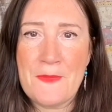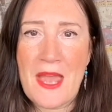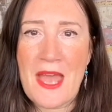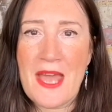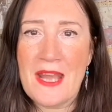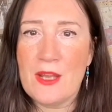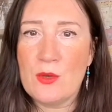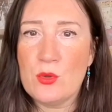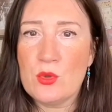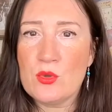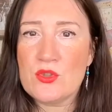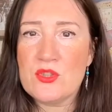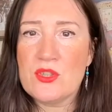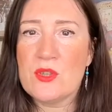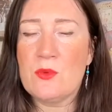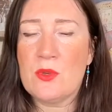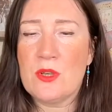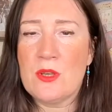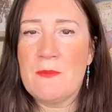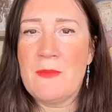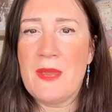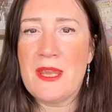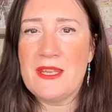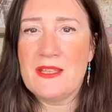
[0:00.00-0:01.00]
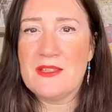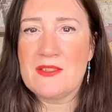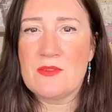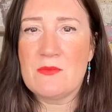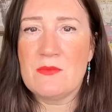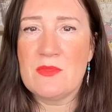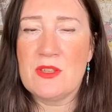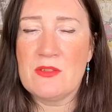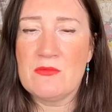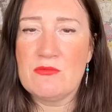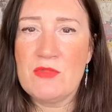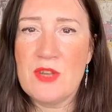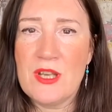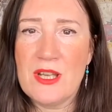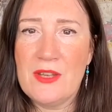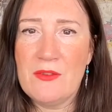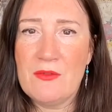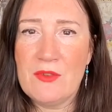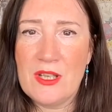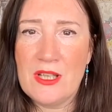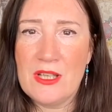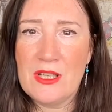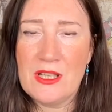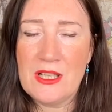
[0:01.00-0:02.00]
And I also want to make something really,
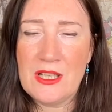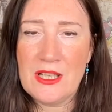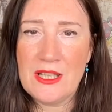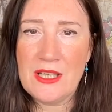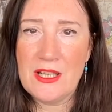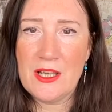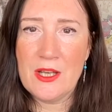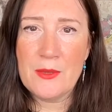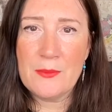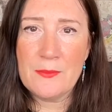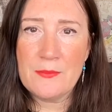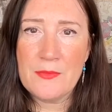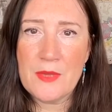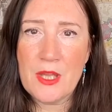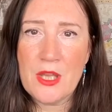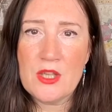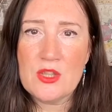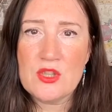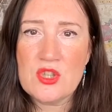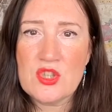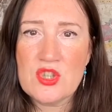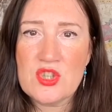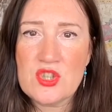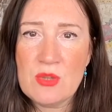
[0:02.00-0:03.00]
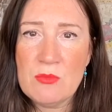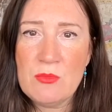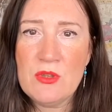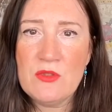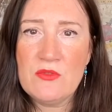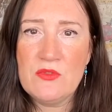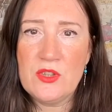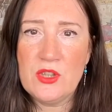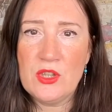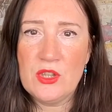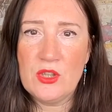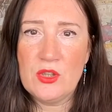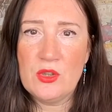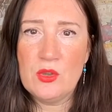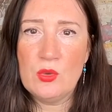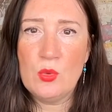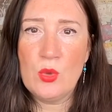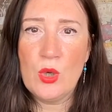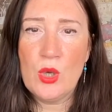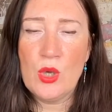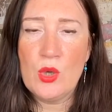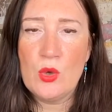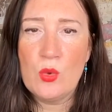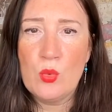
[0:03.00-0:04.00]
really clear. Some of you
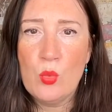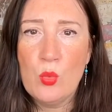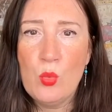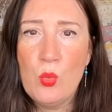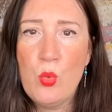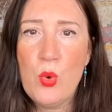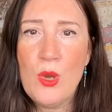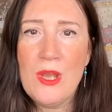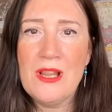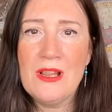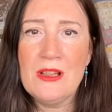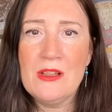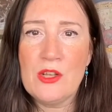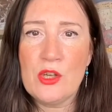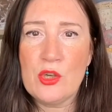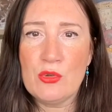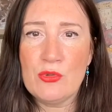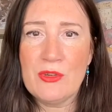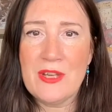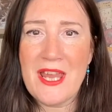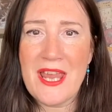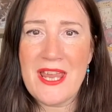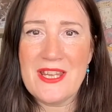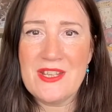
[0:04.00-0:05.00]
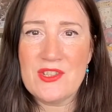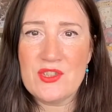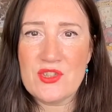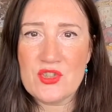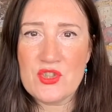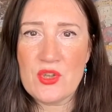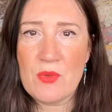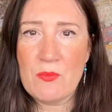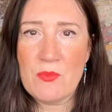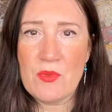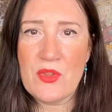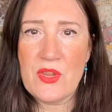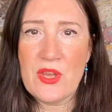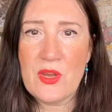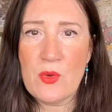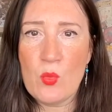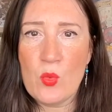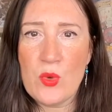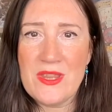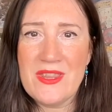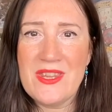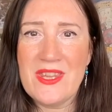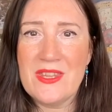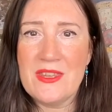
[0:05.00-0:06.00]
will create something
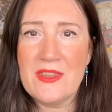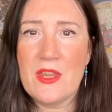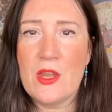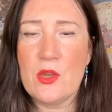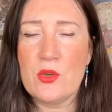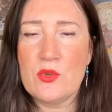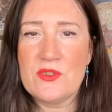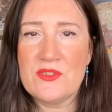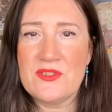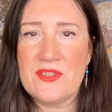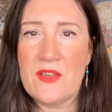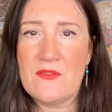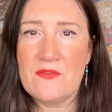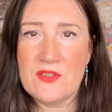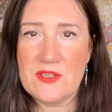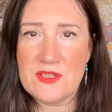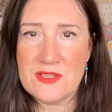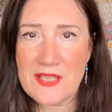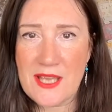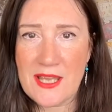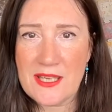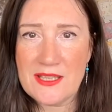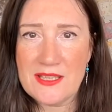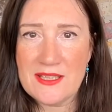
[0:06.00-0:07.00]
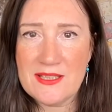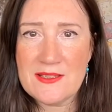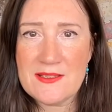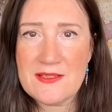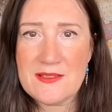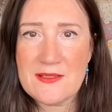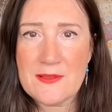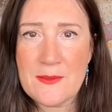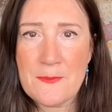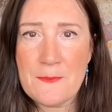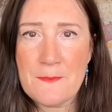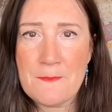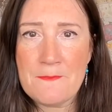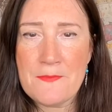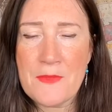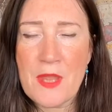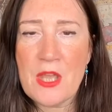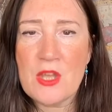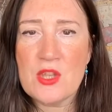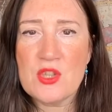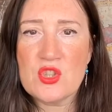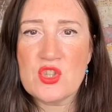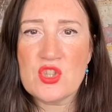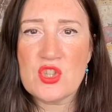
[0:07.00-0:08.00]
within those 7 days.
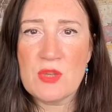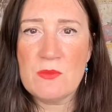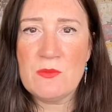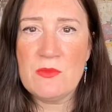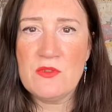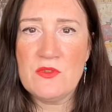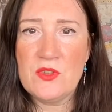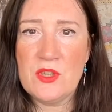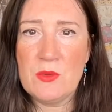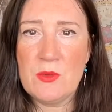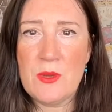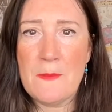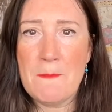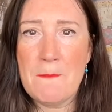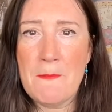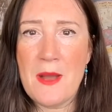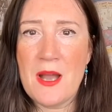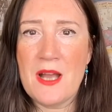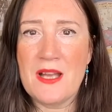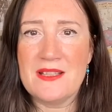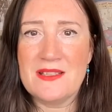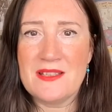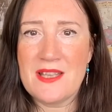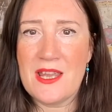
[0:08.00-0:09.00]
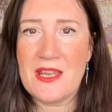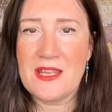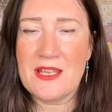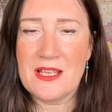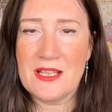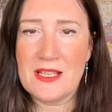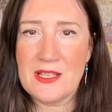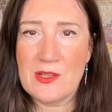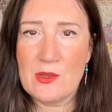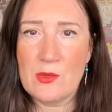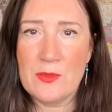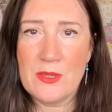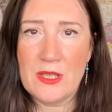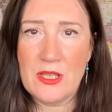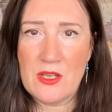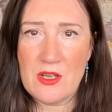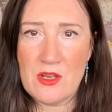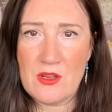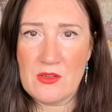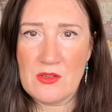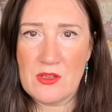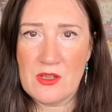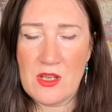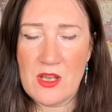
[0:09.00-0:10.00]
Some of you, it might take a little bit
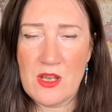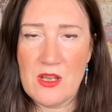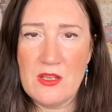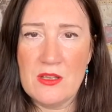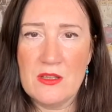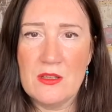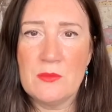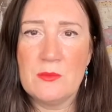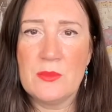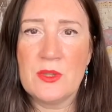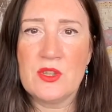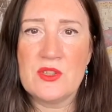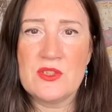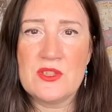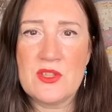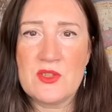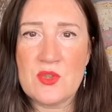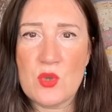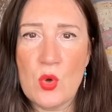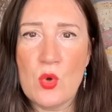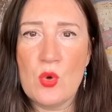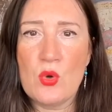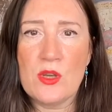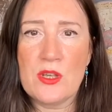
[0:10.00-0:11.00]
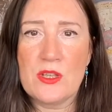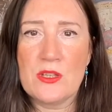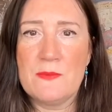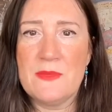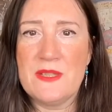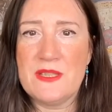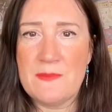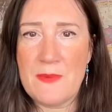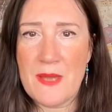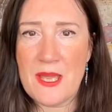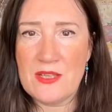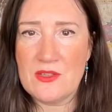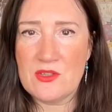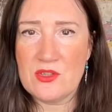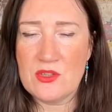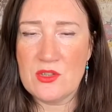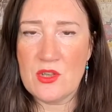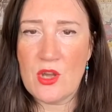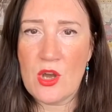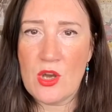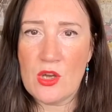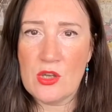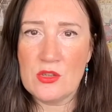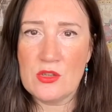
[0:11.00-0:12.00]
longer because it's all going to be
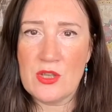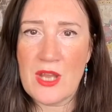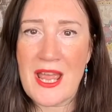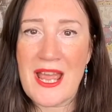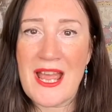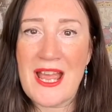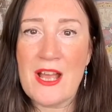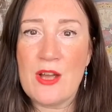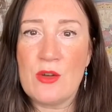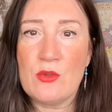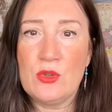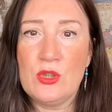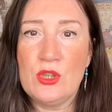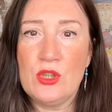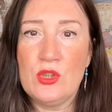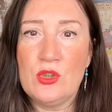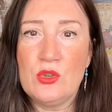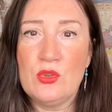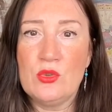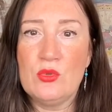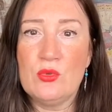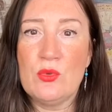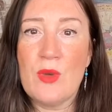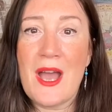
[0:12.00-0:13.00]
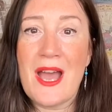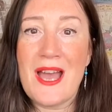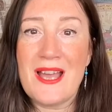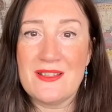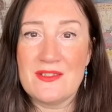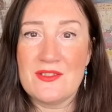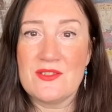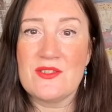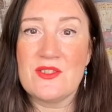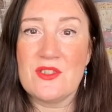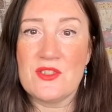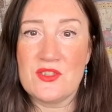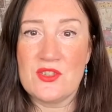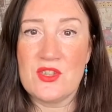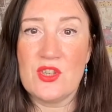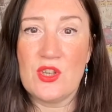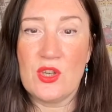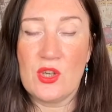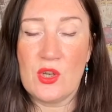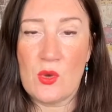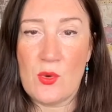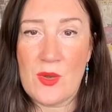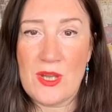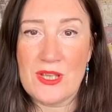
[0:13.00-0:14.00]
dependent on how you answer
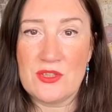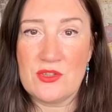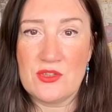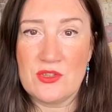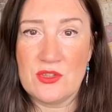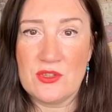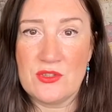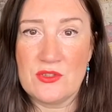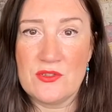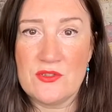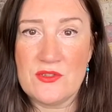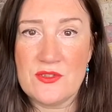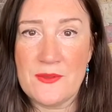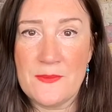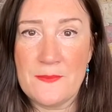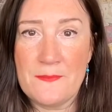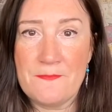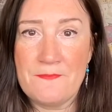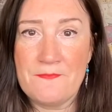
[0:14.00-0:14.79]
certain questions.